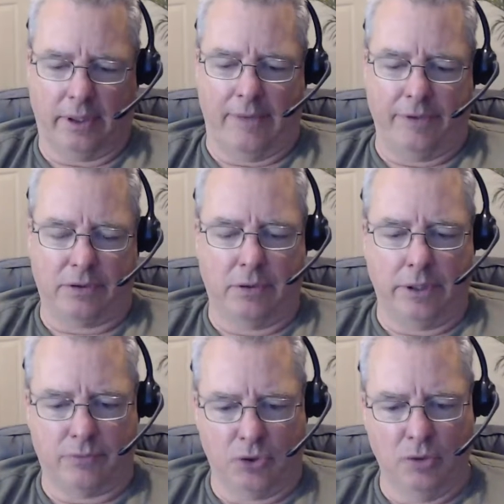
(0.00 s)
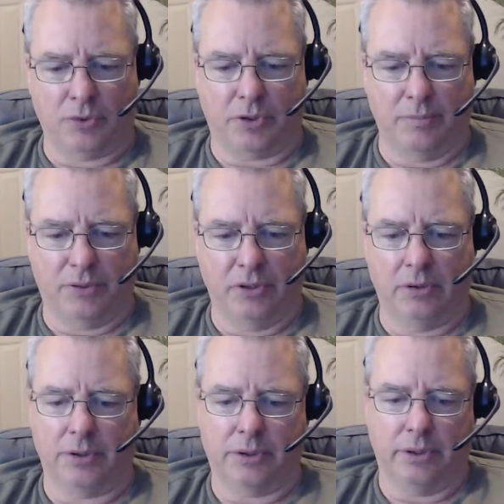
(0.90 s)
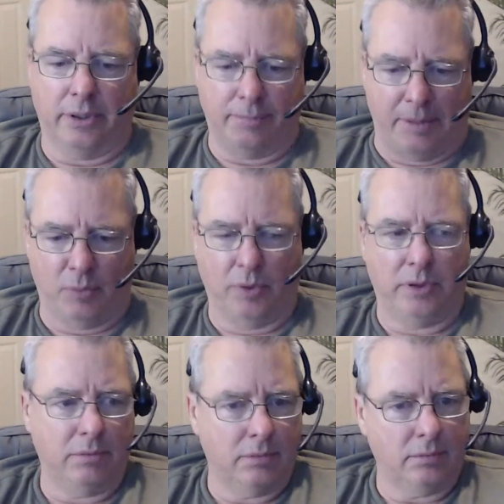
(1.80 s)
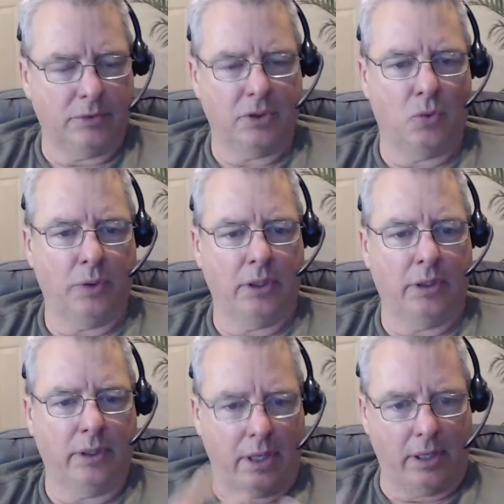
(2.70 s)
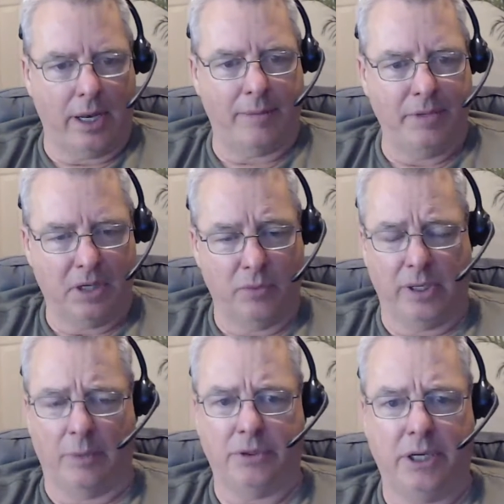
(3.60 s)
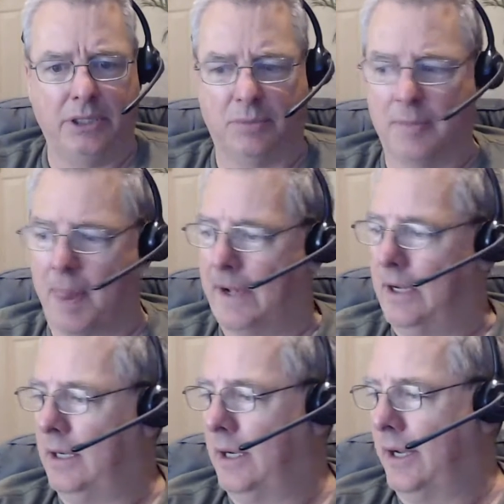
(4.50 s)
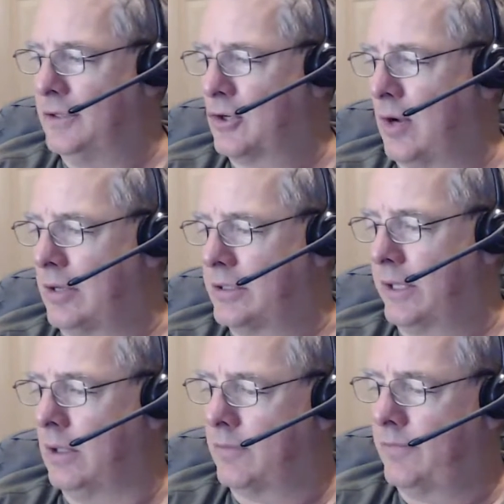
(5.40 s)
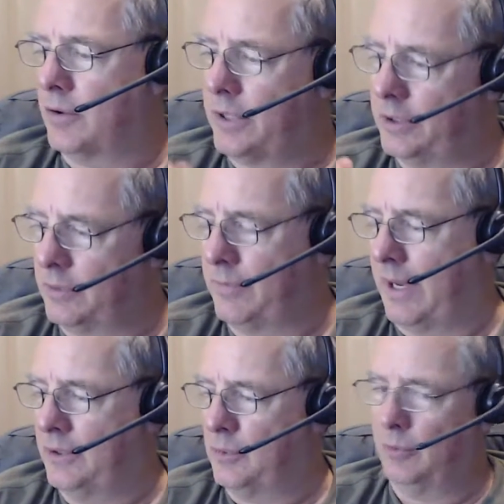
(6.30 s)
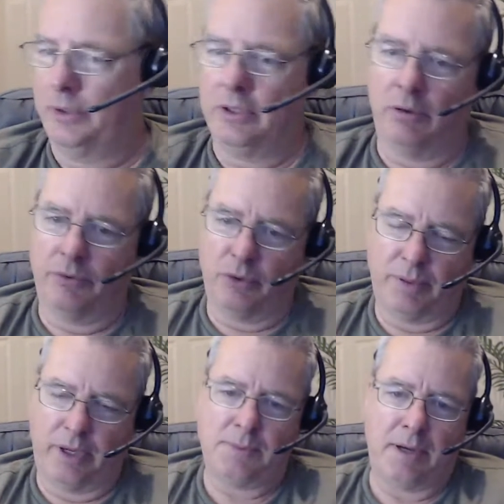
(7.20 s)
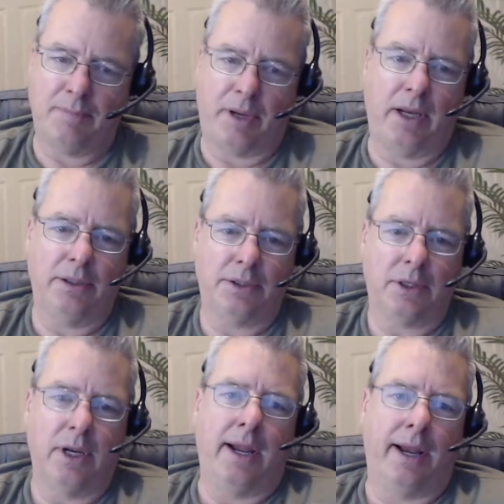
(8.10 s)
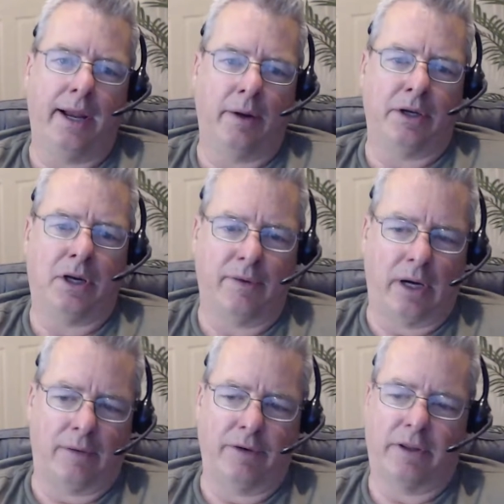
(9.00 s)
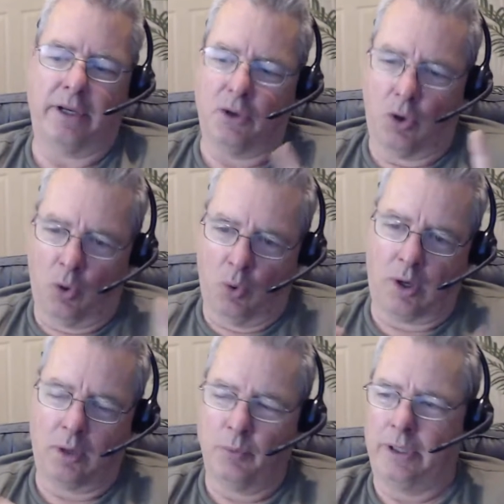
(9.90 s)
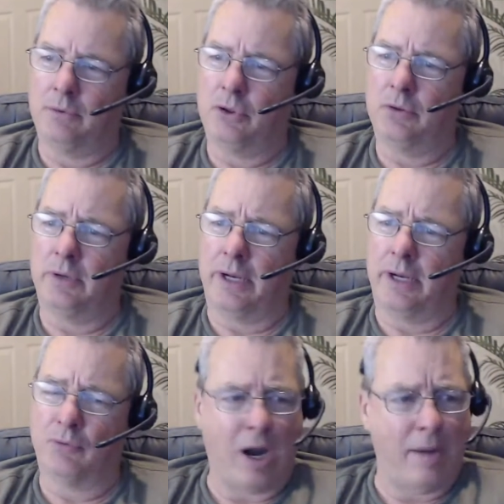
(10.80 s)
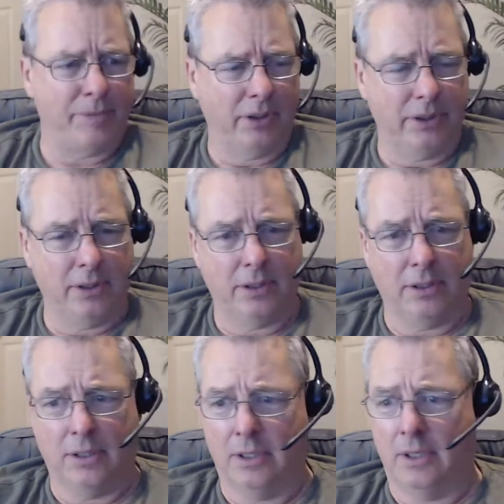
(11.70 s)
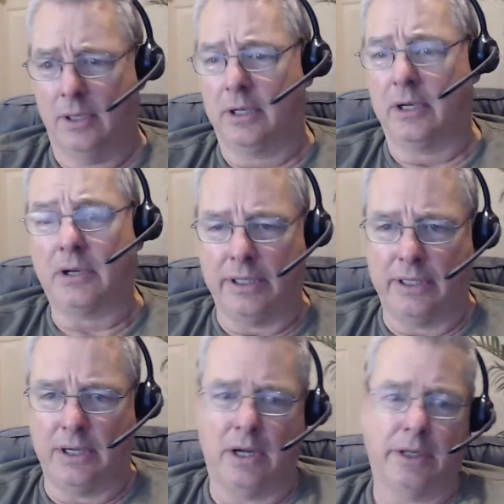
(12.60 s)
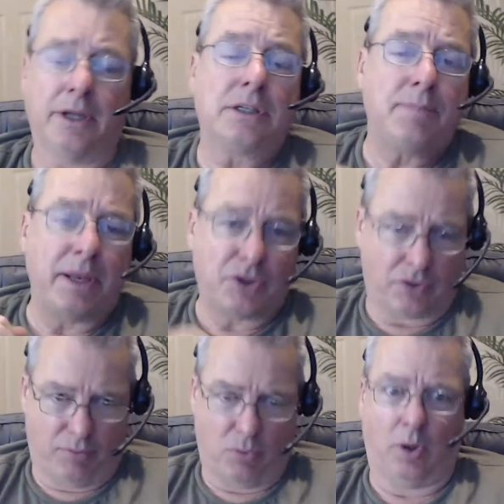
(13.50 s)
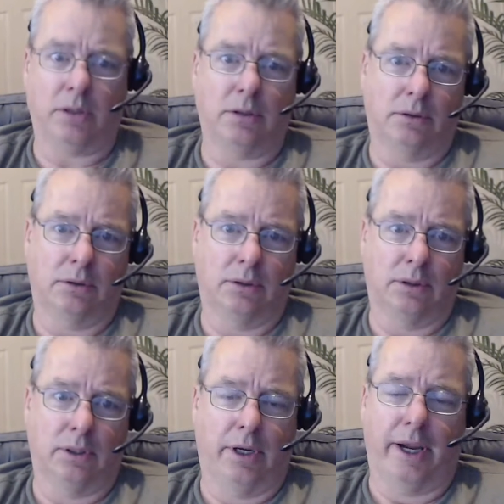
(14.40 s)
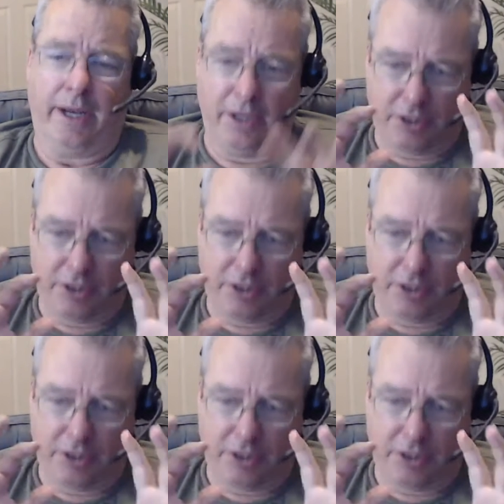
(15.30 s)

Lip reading: have these rooms with computers, and people would go in, and they'd have me go in, and I would teach them. And so I said, look, folks, here's your manual. We can go through page by page, and I can cover everything, or we can do a Romulan Klingon expense report and